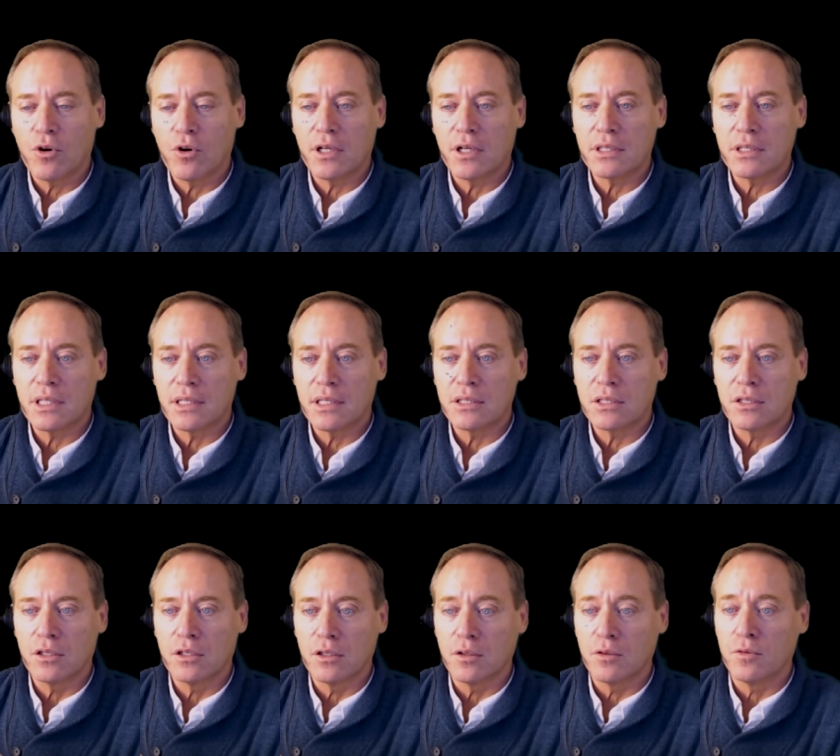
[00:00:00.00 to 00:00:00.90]
process
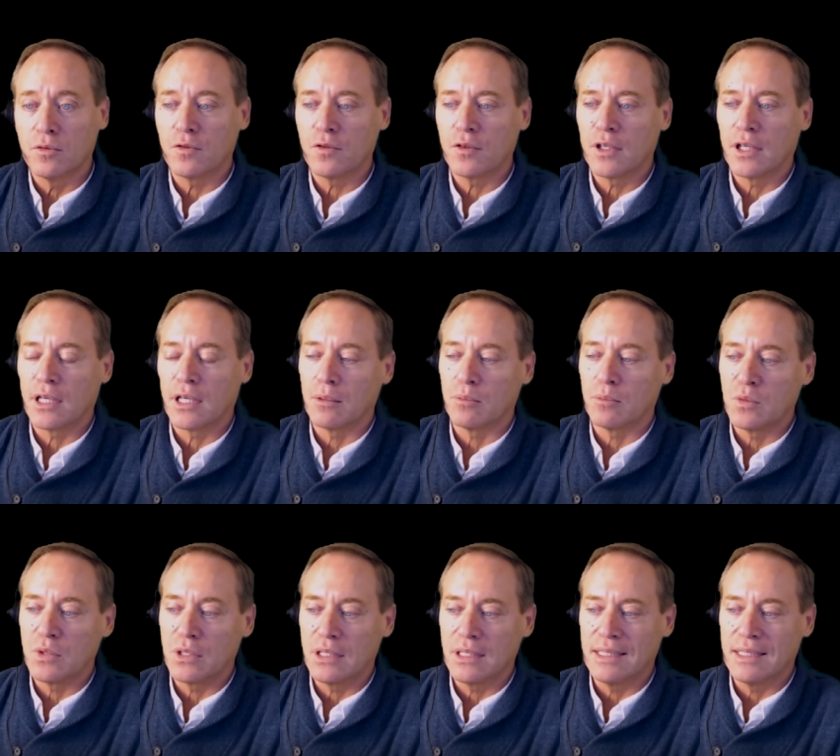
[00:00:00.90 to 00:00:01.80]
of
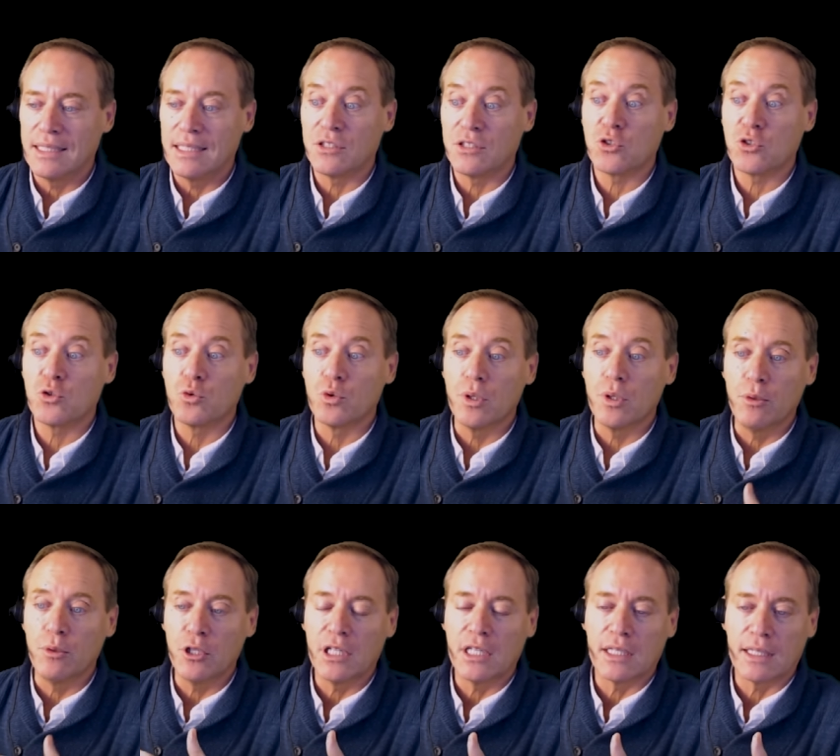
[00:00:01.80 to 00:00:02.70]
um,
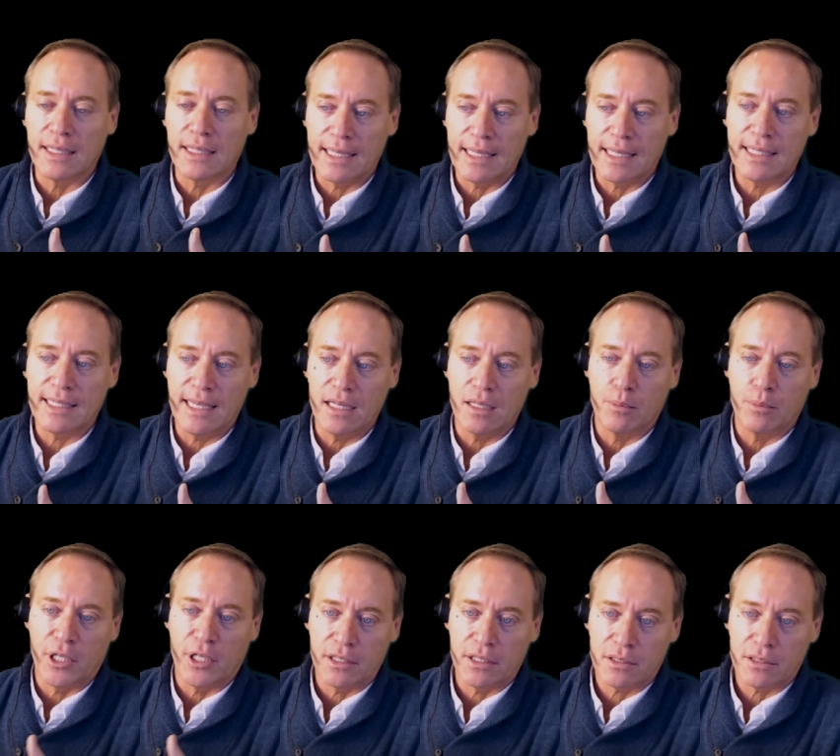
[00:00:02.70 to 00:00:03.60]
distributing that
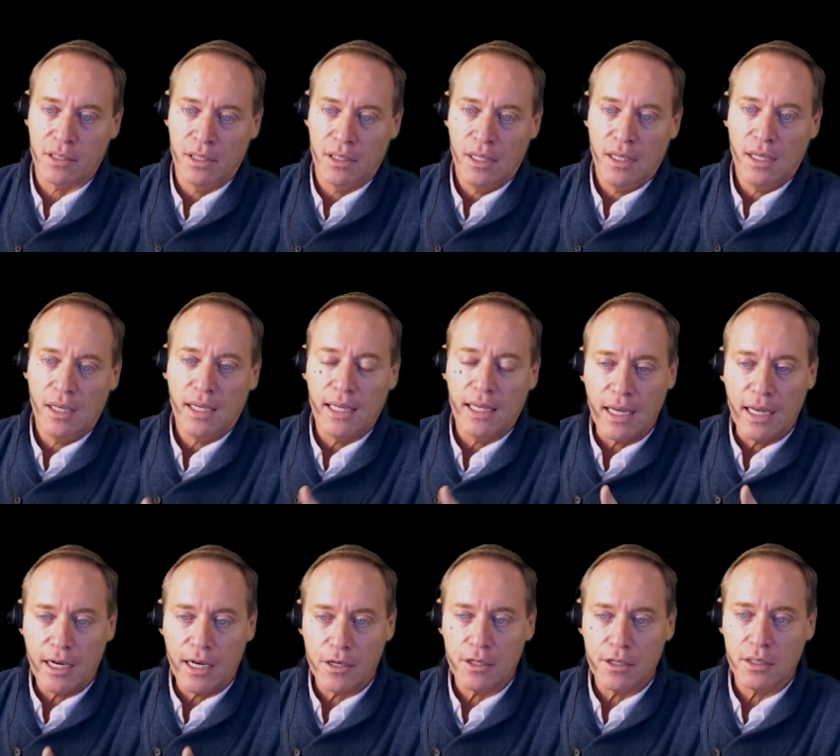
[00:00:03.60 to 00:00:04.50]
database
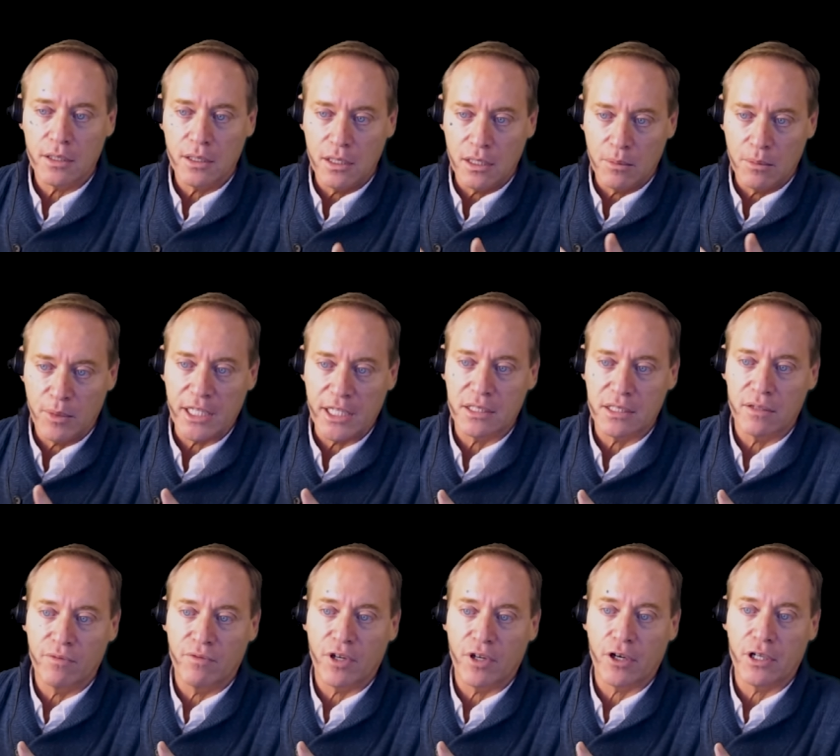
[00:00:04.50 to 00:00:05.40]
inherently makes
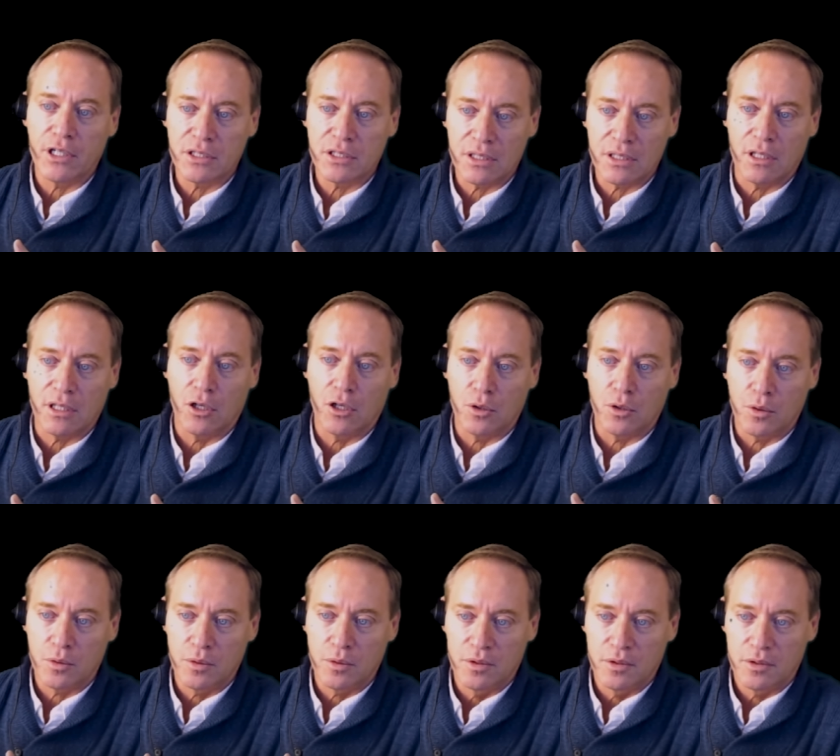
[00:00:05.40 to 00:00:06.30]
it very slow.
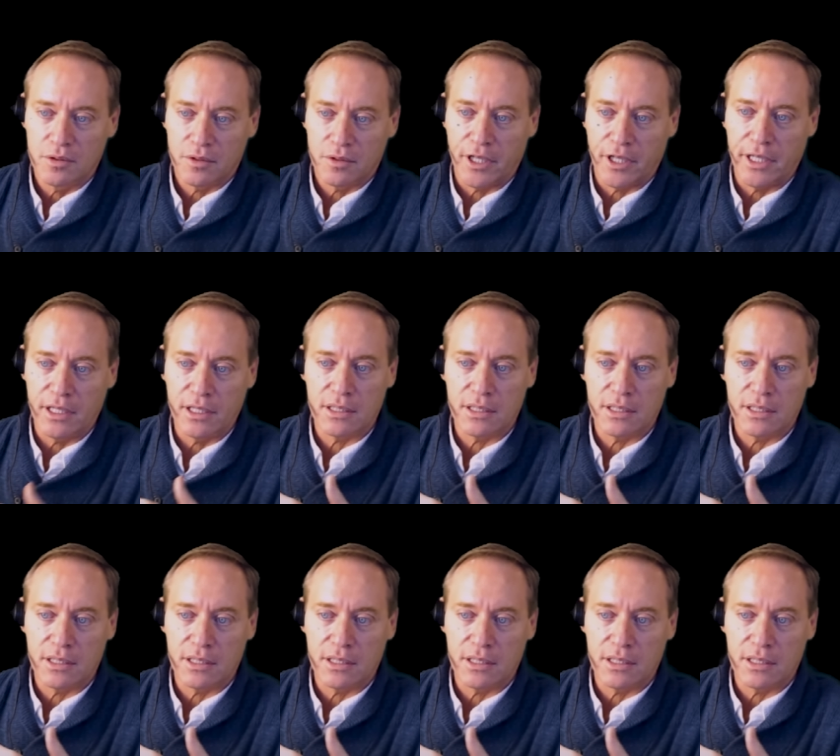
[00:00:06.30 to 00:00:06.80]
Right.